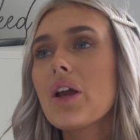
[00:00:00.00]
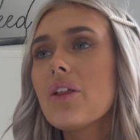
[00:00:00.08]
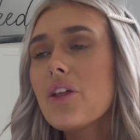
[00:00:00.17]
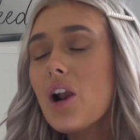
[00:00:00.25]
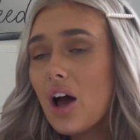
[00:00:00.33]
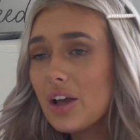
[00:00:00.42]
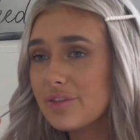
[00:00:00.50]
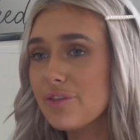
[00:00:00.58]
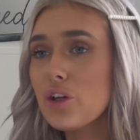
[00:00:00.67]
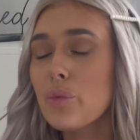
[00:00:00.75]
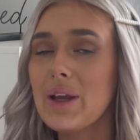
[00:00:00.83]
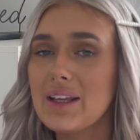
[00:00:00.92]
The last
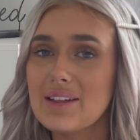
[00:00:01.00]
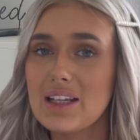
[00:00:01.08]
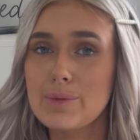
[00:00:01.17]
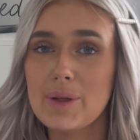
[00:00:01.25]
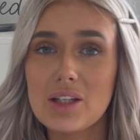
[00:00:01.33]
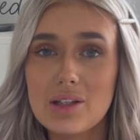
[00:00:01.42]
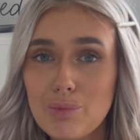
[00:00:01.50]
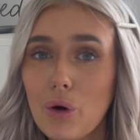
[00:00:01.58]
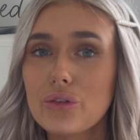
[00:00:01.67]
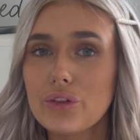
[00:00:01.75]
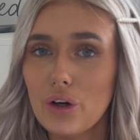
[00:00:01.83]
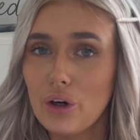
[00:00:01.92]
few weeks he's been
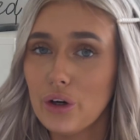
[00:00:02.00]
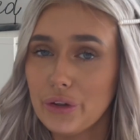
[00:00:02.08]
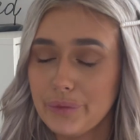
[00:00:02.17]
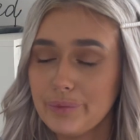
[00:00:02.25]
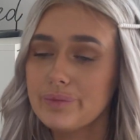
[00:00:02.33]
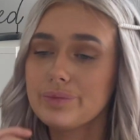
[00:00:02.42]
spot on.